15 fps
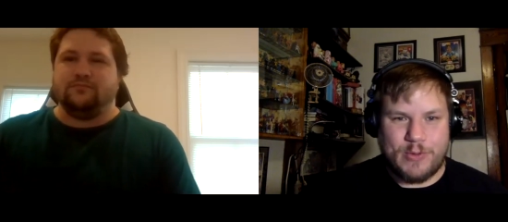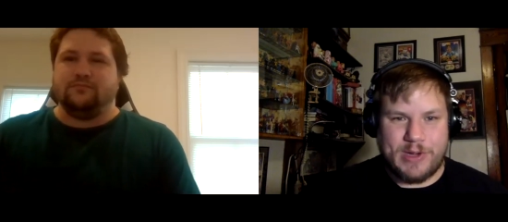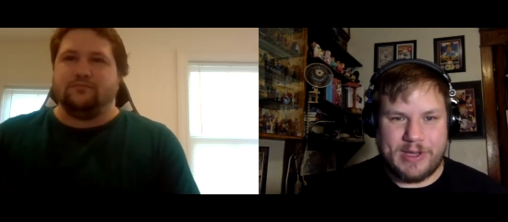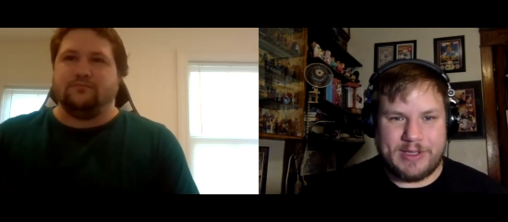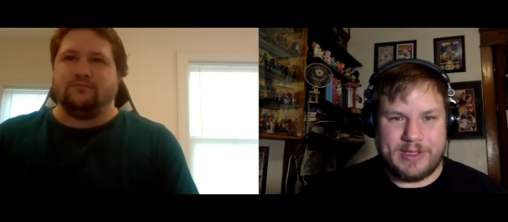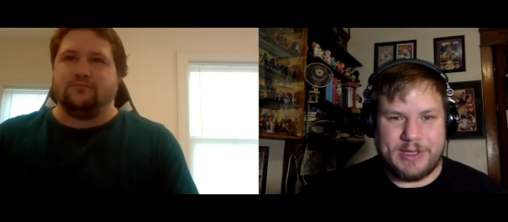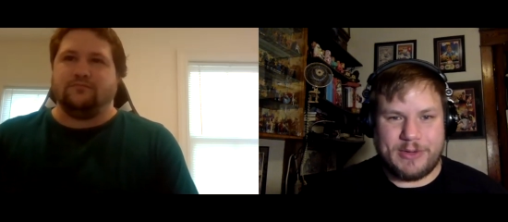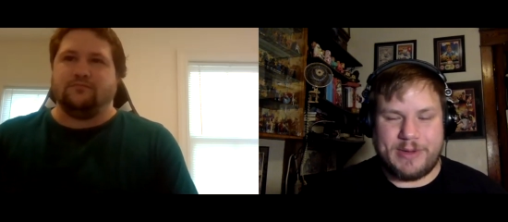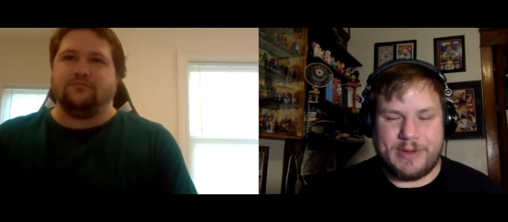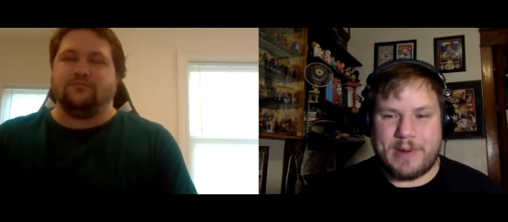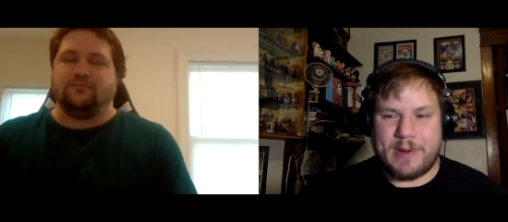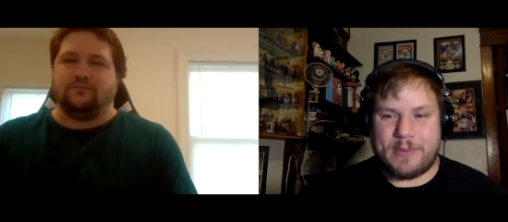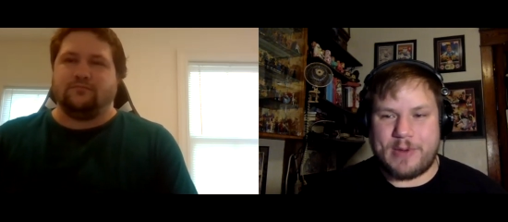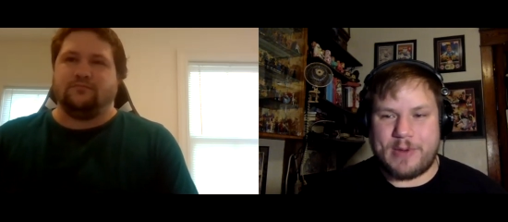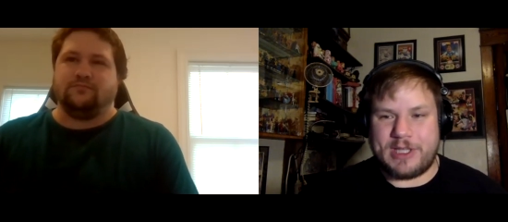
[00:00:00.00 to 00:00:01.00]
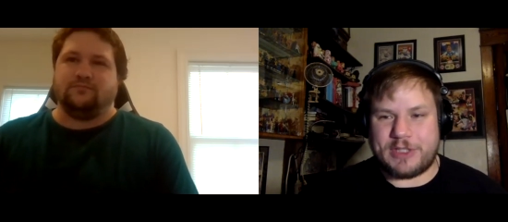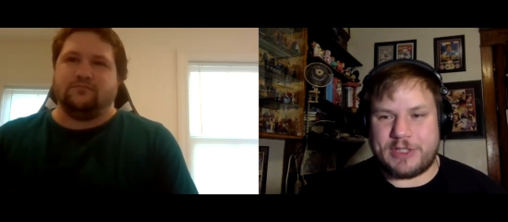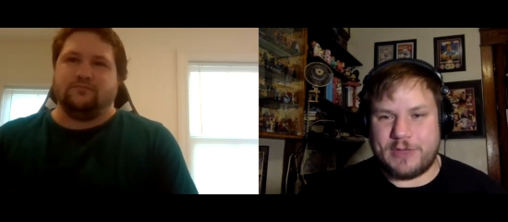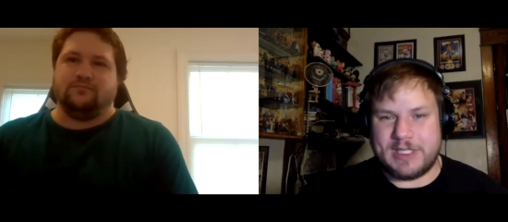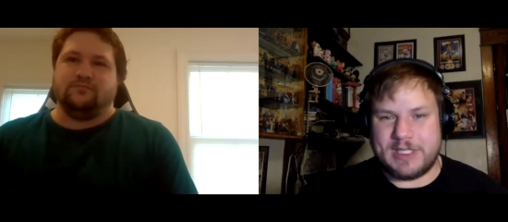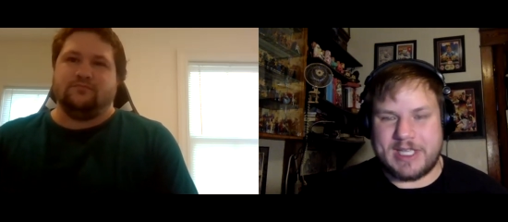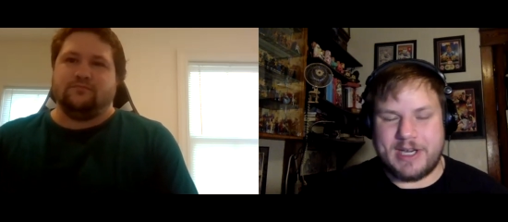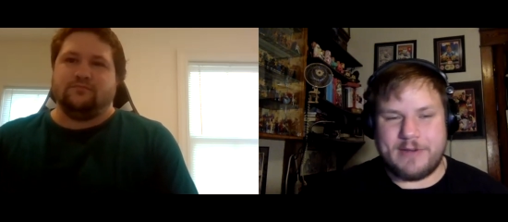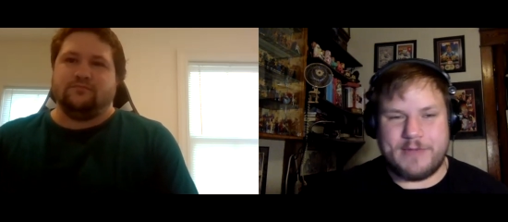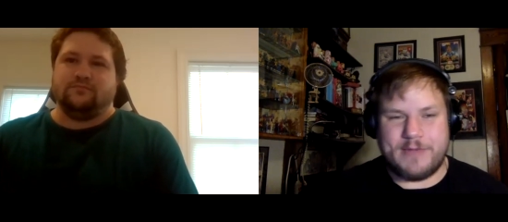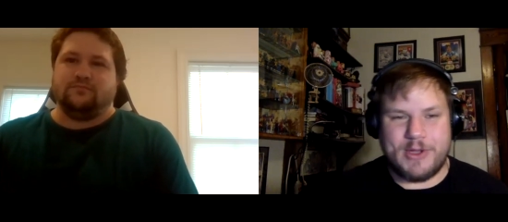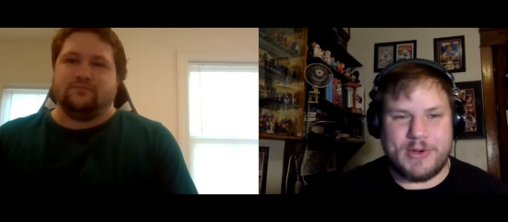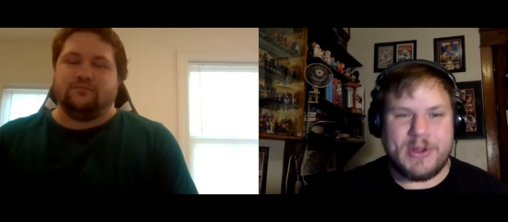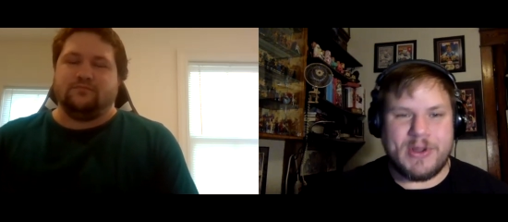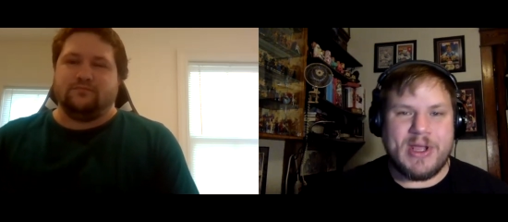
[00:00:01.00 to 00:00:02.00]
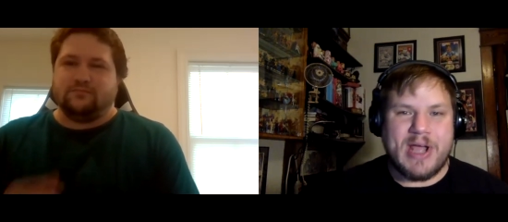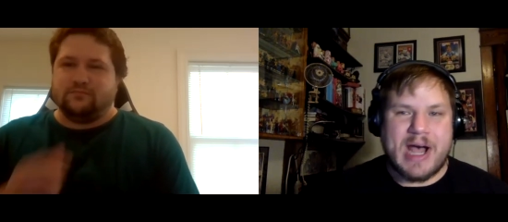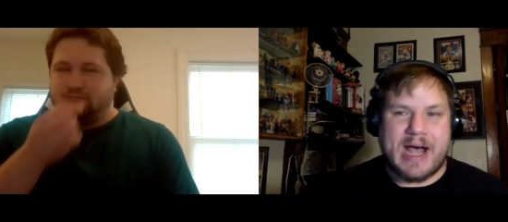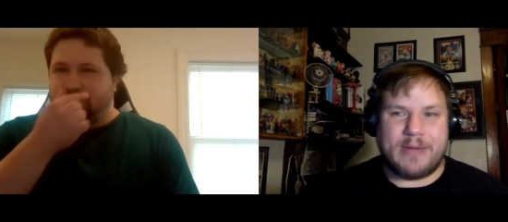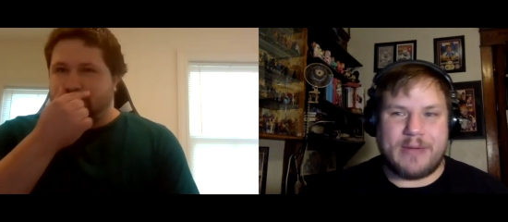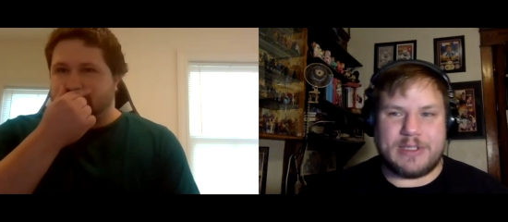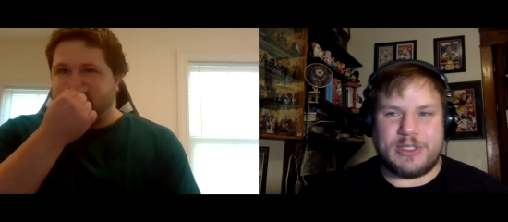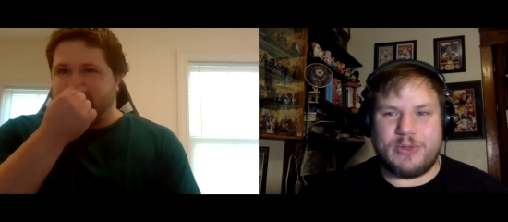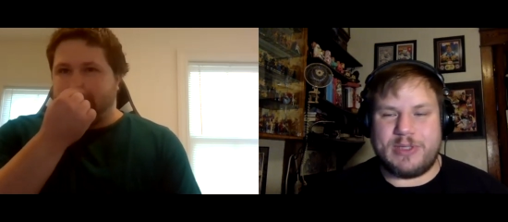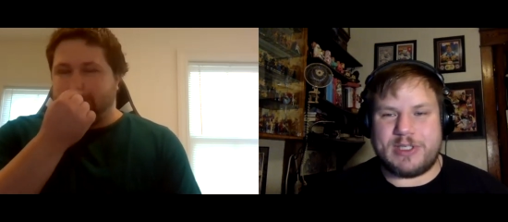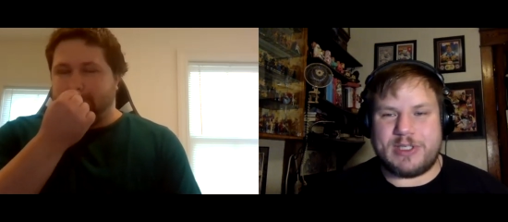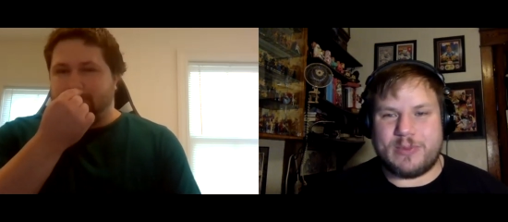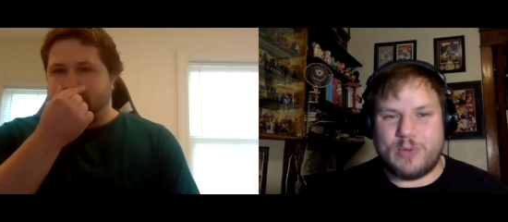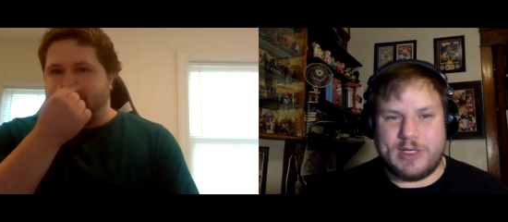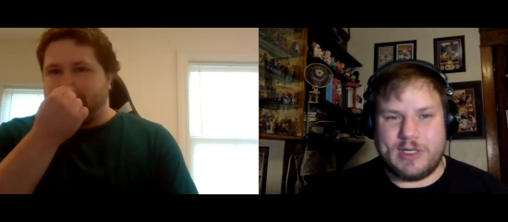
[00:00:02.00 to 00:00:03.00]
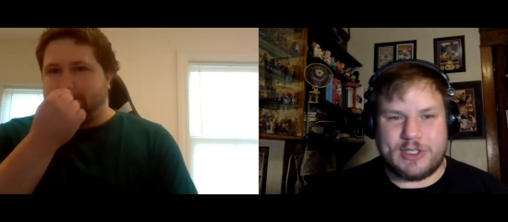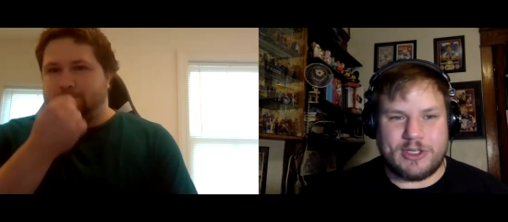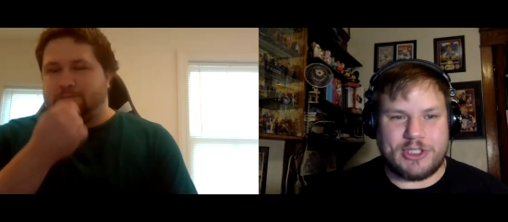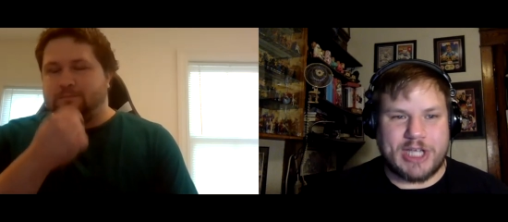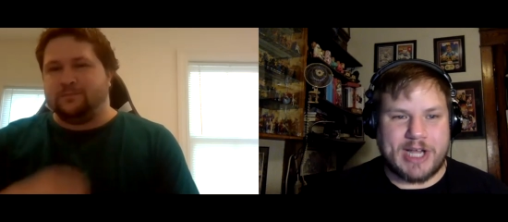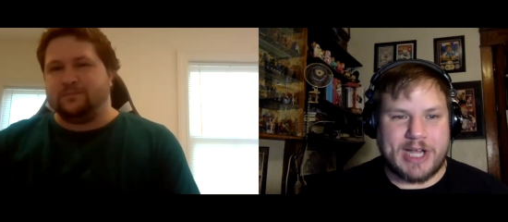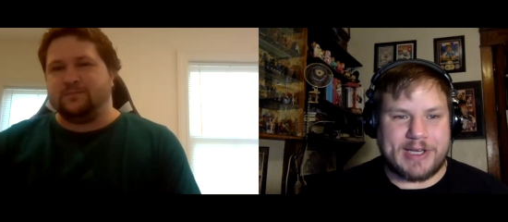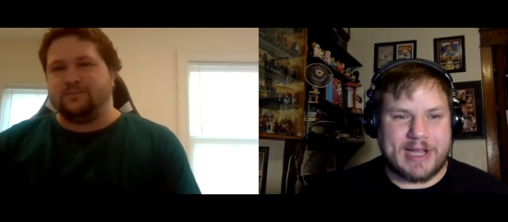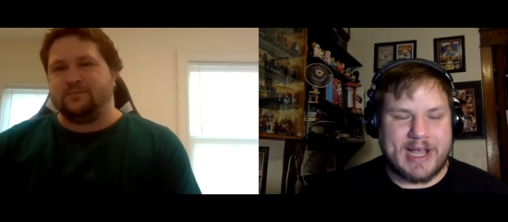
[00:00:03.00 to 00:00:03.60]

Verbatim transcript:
Speaker 1: You know, in preparation for this interview, I was doing some research online.